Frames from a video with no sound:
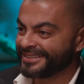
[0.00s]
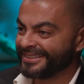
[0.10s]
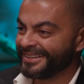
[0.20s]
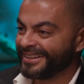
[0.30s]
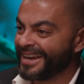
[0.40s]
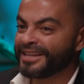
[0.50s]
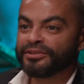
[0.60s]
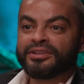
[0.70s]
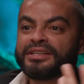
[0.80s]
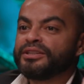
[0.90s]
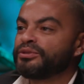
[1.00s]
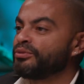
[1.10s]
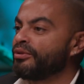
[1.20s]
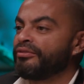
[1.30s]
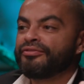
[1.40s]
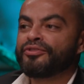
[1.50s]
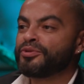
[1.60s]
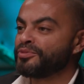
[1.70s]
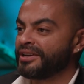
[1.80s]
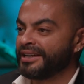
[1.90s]
And no need to
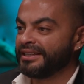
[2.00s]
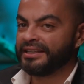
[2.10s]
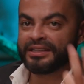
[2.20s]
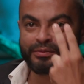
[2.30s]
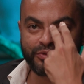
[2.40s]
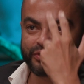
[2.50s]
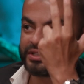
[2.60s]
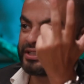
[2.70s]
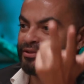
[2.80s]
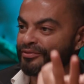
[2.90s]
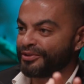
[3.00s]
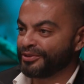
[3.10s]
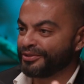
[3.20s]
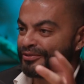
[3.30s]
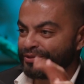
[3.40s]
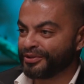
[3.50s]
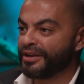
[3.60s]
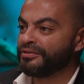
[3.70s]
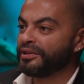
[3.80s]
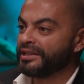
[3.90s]
confirm your ID anymore. She's in front of you.
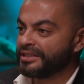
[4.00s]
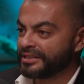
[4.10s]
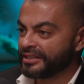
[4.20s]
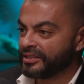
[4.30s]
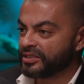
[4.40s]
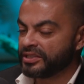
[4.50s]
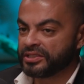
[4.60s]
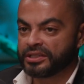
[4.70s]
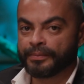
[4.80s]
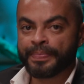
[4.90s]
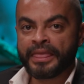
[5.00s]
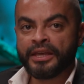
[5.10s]
Everything is in the system.